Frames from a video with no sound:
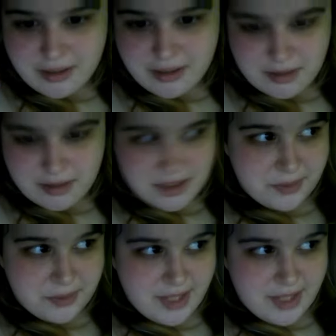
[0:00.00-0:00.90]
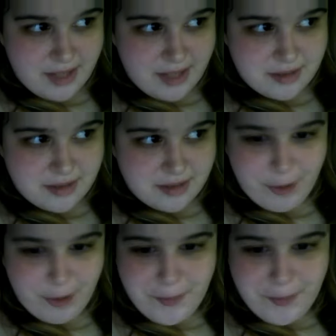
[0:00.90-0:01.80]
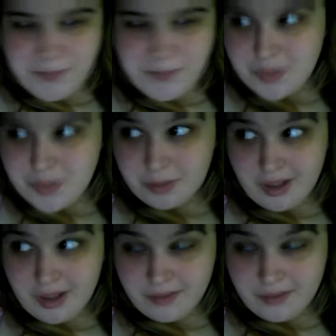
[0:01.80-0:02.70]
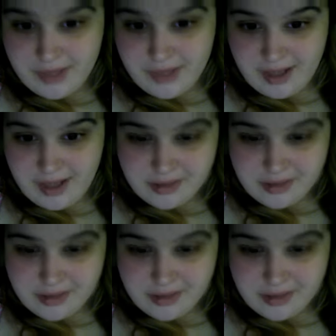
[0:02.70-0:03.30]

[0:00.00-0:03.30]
this weekend, so I'll be gone for that.